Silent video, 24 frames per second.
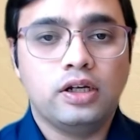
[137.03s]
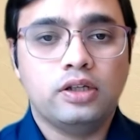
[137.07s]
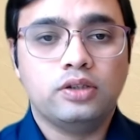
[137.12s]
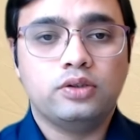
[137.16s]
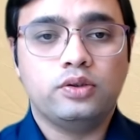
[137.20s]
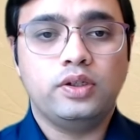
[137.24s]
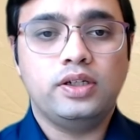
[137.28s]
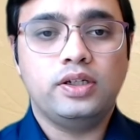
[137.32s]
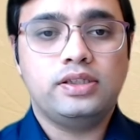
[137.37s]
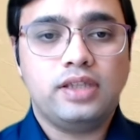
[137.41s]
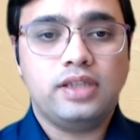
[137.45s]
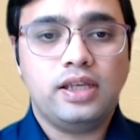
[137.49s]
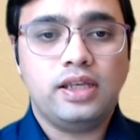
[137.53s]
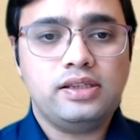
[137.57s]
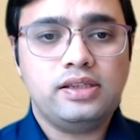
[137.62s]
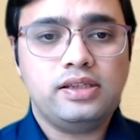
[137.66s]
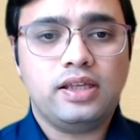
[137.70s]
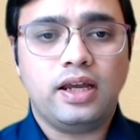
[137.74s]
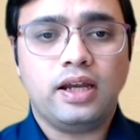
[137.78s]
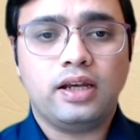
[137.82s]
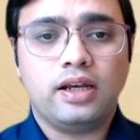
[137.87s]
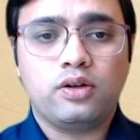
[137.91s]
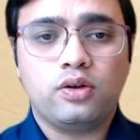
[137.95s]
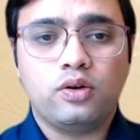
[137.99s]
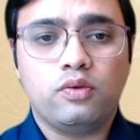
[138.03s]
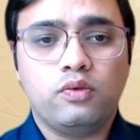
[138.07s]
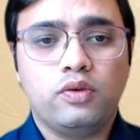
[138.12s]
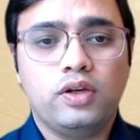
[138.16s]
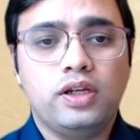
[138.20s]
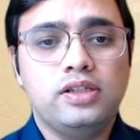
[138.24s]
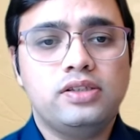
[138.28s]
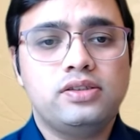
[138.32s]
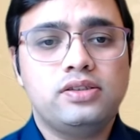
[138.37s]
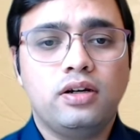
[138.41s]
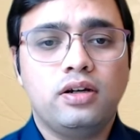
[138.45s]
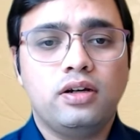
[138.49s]
So you say that no,
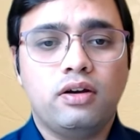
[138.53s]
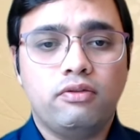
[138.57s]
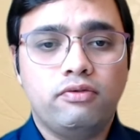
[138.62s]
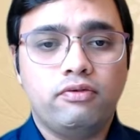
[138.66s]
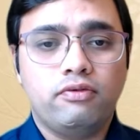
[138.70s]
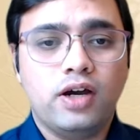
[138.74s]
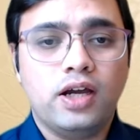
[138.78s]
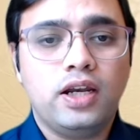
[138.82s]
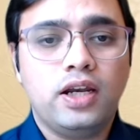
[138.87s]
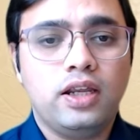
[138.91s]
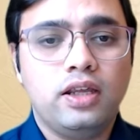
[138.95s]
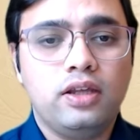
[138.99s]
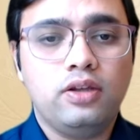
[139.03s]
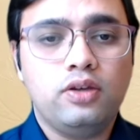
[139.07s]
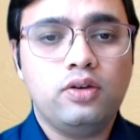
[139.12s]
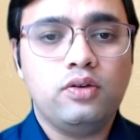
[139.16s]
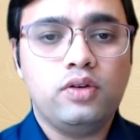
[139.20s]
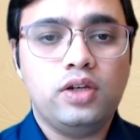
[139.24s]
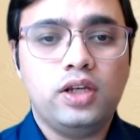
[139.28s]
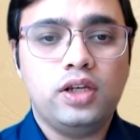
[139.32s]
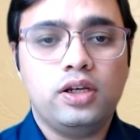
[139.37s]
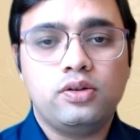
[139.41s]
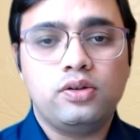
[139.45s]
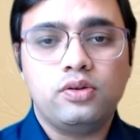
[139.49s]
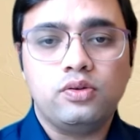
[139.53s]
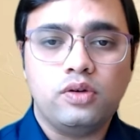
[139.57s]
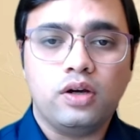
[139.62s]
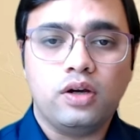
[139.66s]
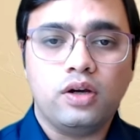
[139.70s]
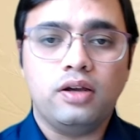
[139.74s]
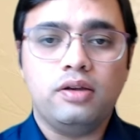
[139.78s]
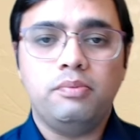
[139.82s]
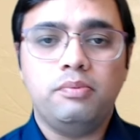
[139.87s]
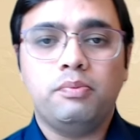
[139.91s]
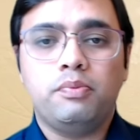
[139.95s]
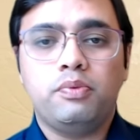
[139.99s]
instead of burning, you need to
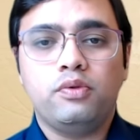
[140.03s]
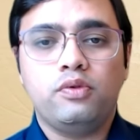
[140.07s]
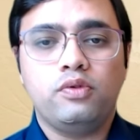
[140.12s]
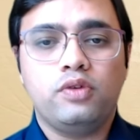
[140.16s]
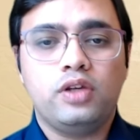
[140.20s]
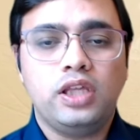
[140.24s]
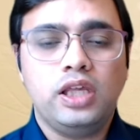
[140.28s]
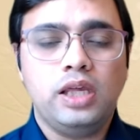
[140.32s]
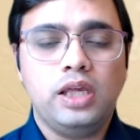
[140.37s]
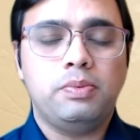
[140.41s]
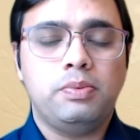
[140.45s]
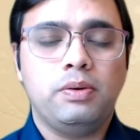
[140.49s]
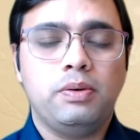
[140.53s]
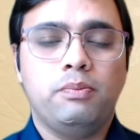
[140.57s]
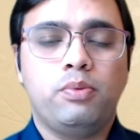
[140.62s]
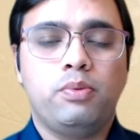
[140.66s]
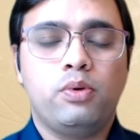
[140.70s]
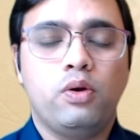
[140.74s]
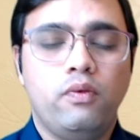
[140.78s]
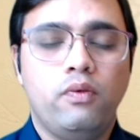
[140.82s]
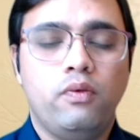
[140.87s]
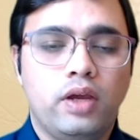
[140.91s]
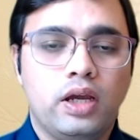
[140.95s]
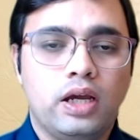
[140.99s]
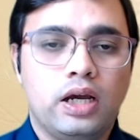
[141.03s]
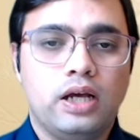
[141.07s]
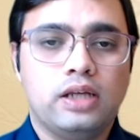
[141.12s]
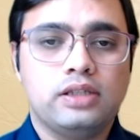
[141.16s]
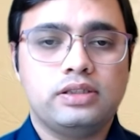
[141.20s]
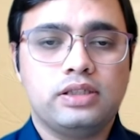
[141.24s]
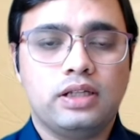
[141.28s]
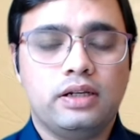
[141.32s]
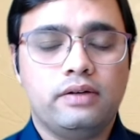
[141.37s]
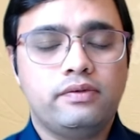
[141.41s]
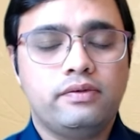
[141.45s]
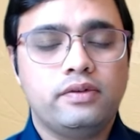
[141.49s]
improve, keep improving
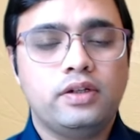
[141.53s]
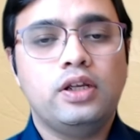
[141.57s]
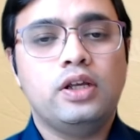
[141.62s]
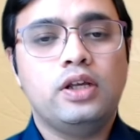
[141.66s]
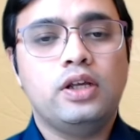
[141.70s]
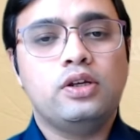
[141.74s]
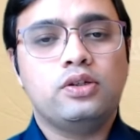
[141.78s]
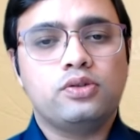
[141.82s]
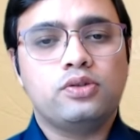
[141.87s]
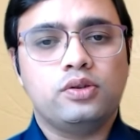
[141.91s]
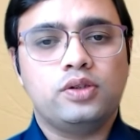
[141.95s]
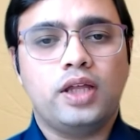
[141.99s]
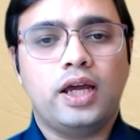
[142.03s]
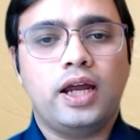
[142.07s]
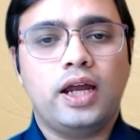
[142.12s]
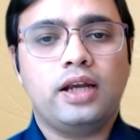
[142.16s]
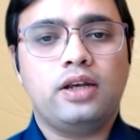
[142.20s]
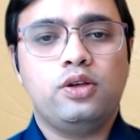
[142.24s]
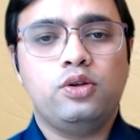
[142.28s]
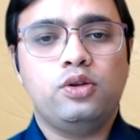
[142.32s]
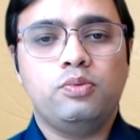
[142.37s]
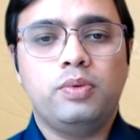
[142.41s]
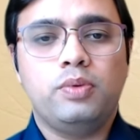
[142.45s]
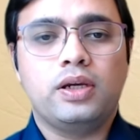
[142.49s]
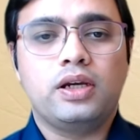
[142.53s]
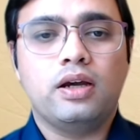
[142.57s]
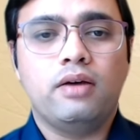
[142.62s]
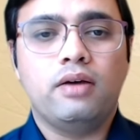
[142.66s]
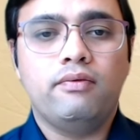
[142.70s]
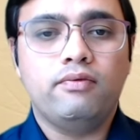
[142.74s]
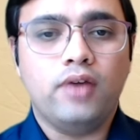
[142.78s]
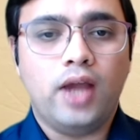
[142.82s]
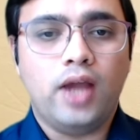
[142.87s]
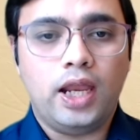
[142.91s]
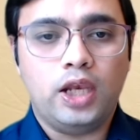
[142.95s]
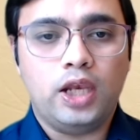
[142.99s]
ourselves so that you
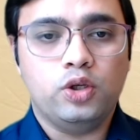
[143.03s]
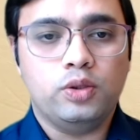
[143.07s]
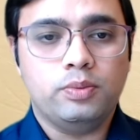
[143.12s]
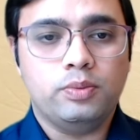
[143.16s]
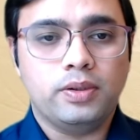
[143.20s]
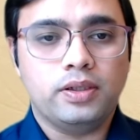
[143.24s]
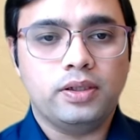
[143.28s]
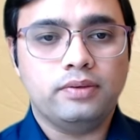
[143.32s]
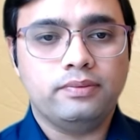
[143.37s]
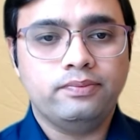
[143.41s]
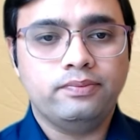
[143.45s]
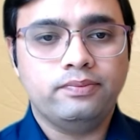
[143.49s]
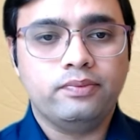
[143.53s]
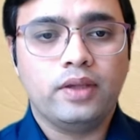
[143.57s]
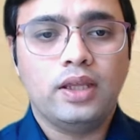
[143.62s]
become valuable.